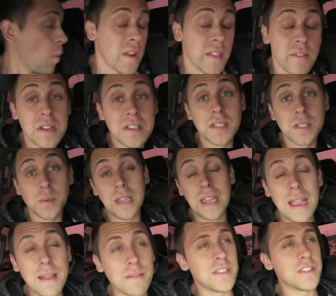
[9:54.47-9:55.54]
one of the reasons we
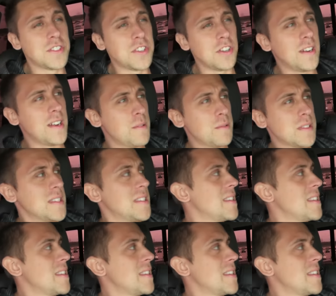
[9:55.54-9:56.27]
came to the zoo today was to